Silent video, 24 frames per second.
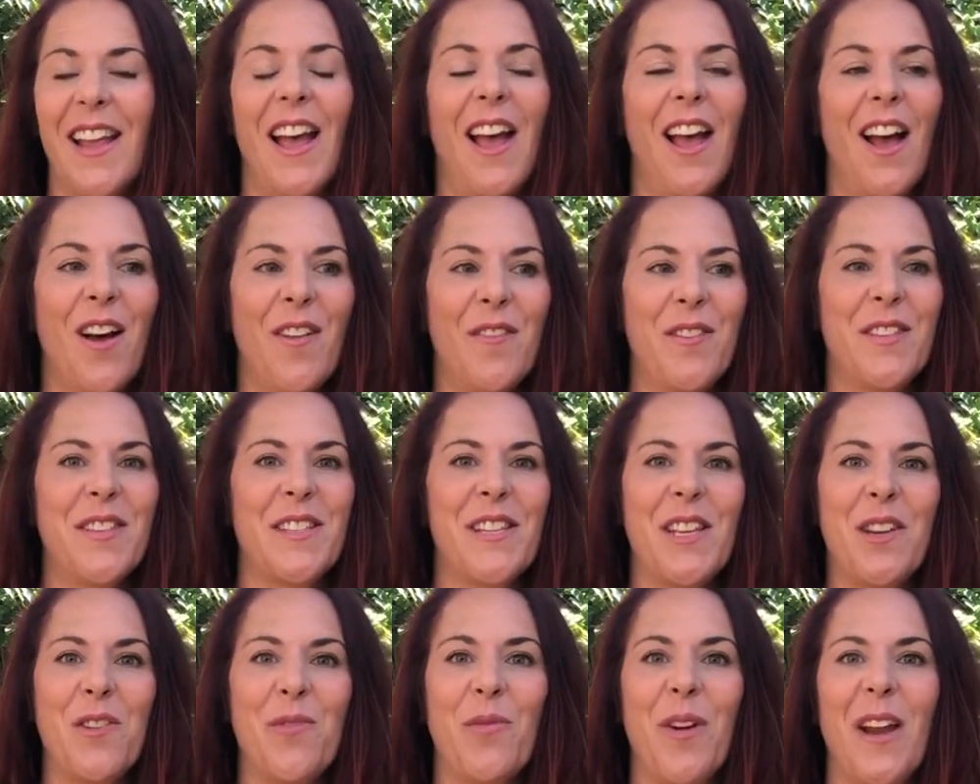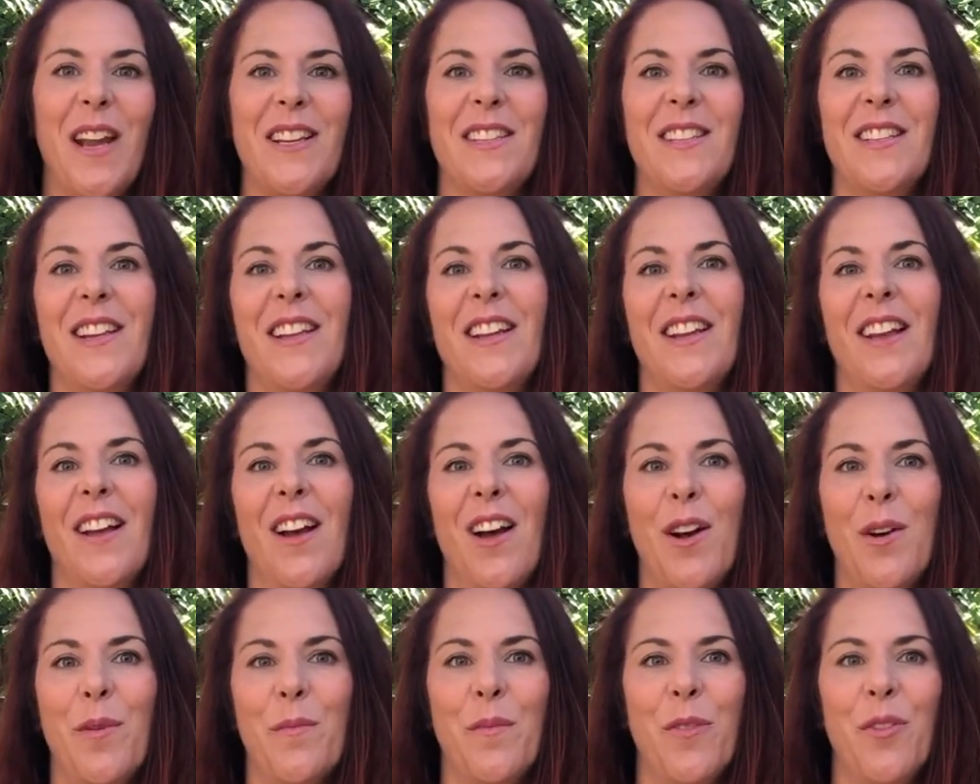obviously raising
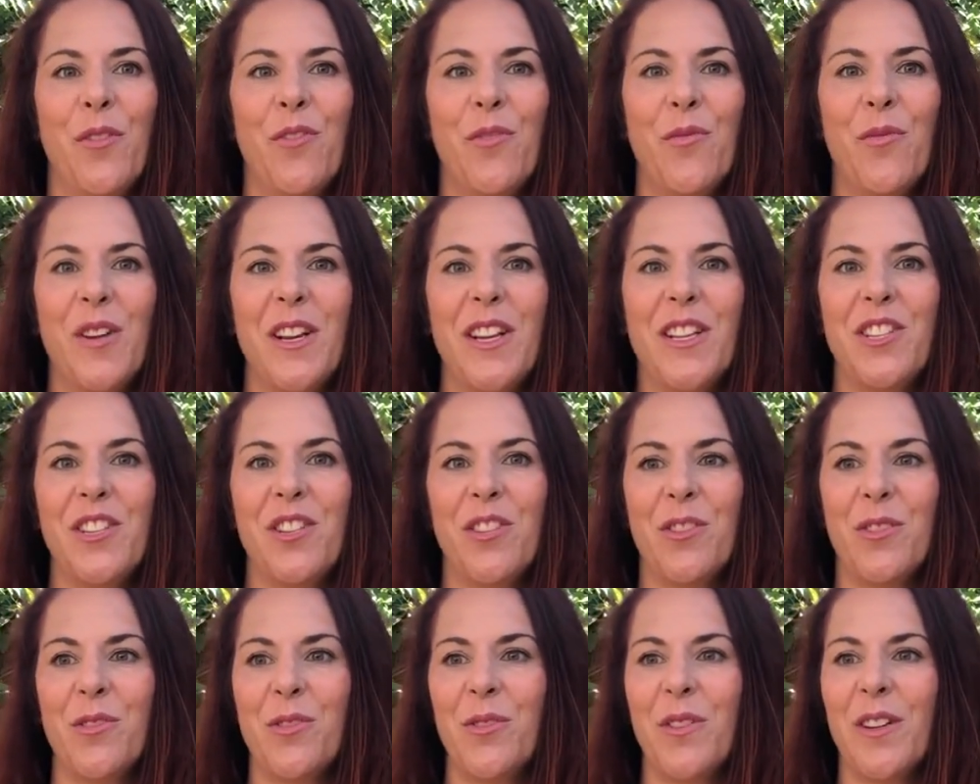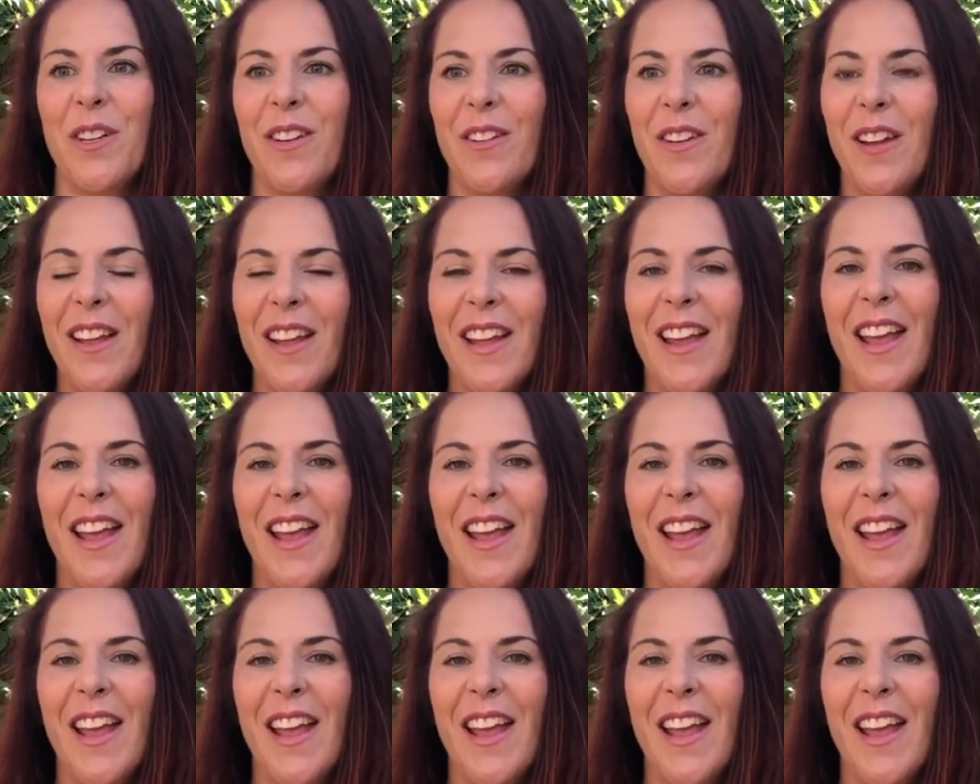3 children,